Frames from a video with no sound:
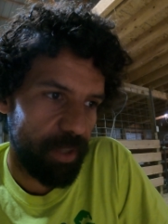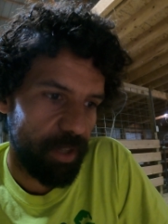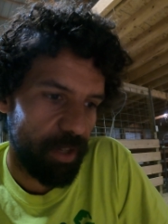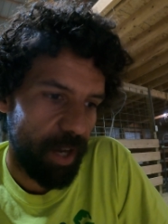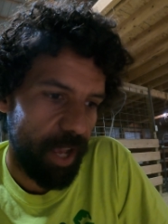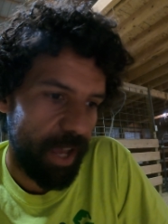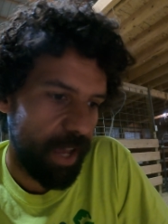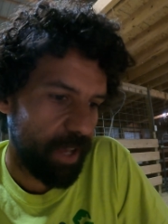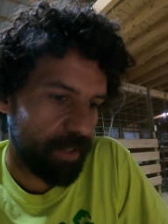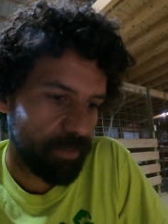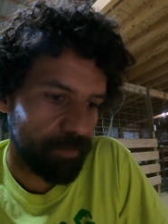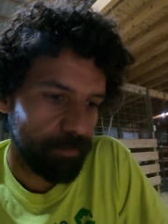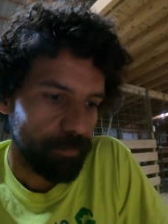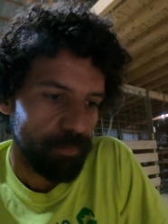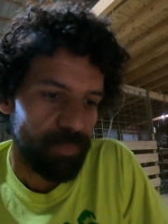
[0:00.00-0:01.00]
they're hot
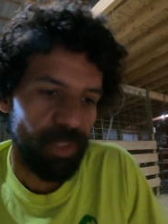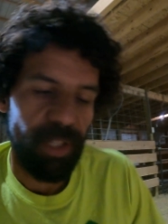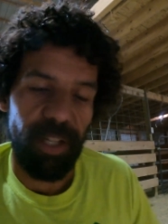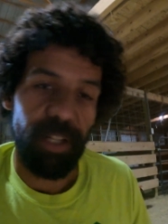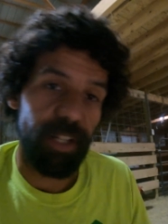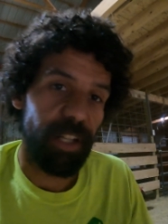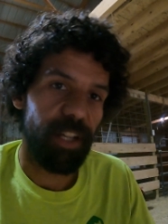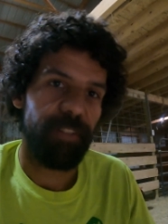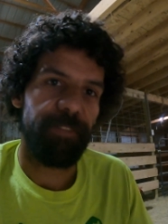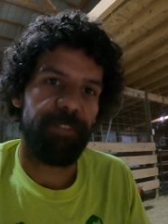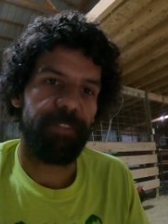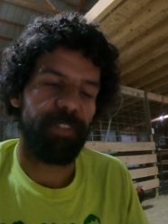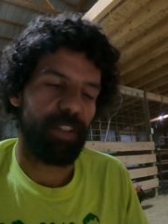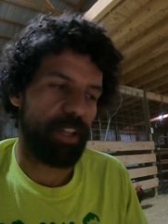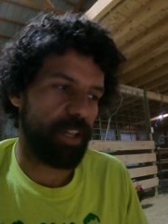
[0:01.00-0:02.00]

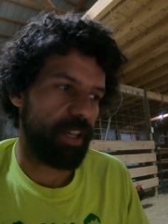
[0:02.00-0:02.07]
enough.